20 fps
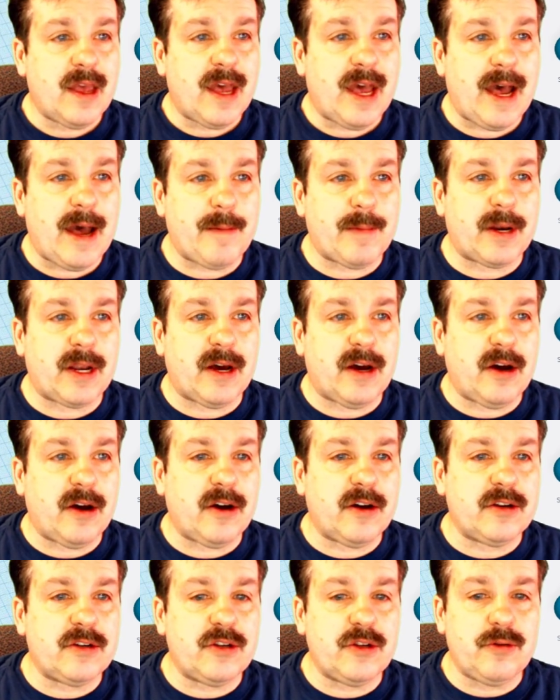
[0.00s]
I'm going to
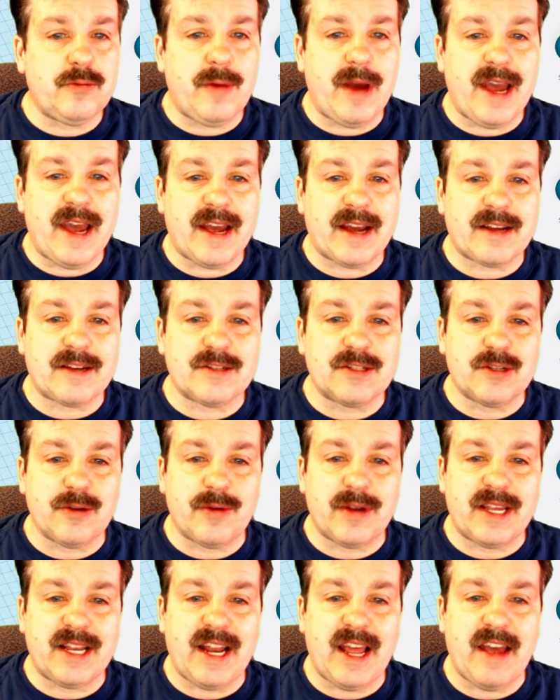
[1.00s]
undo back so
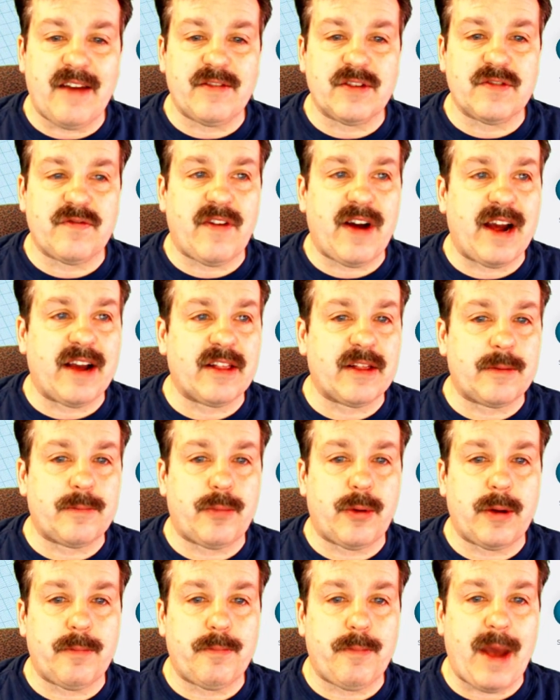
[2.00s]
he can have his violin
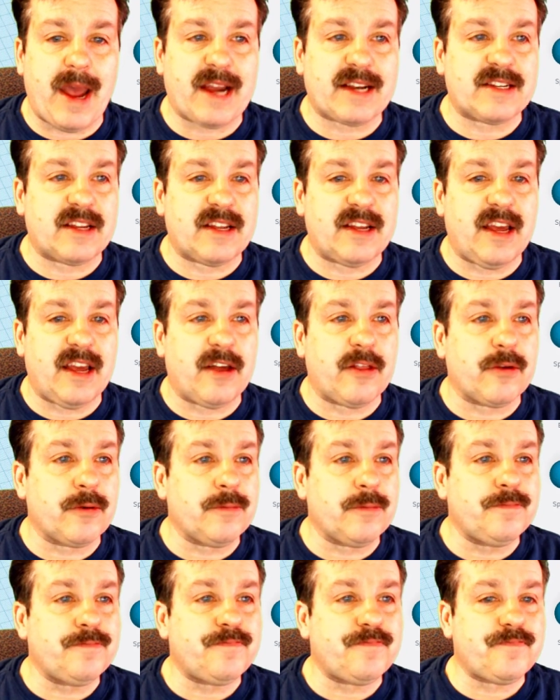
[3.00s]
put back
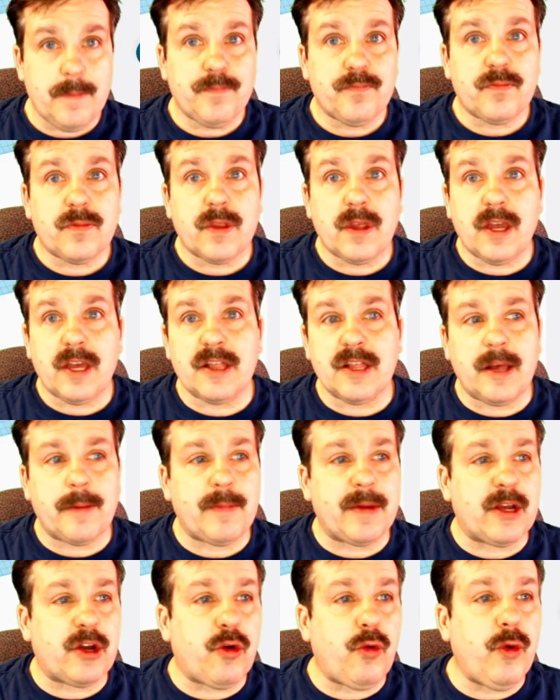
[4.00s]
together. And let
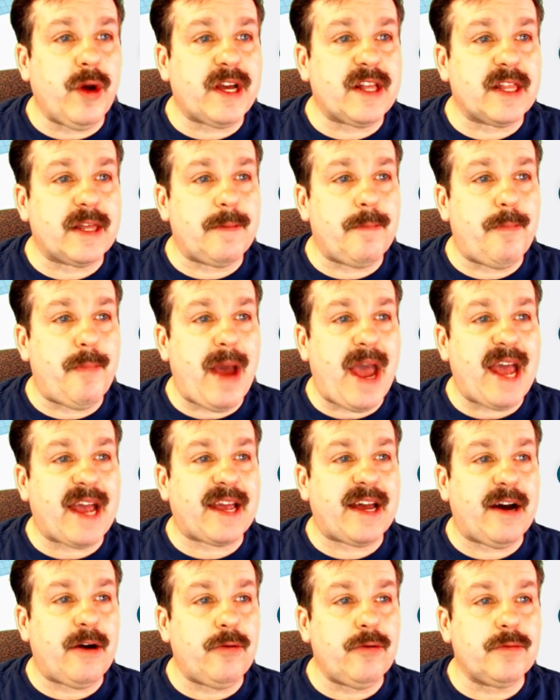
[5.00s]
me quickly
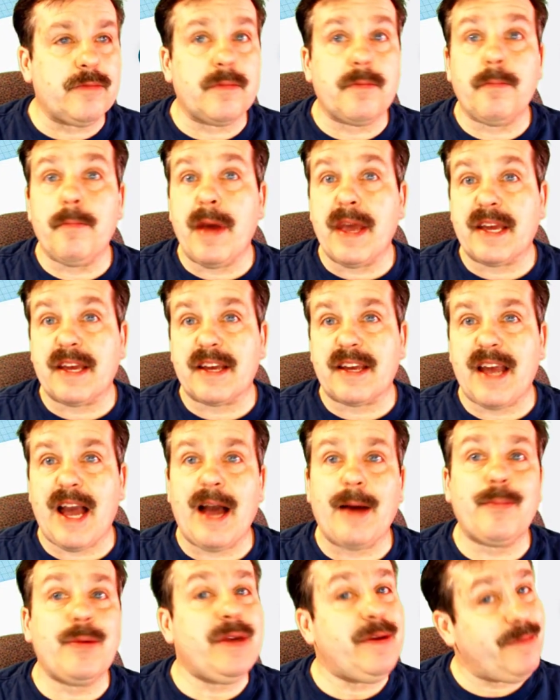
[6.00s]
back out, make a
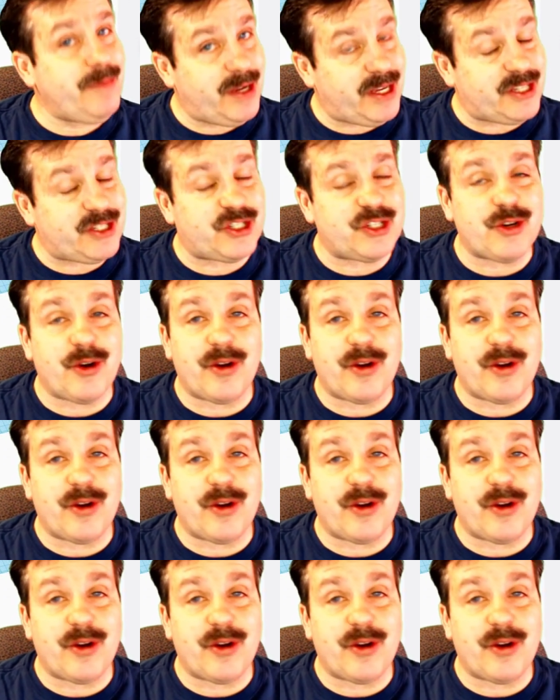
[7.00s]
copy, and show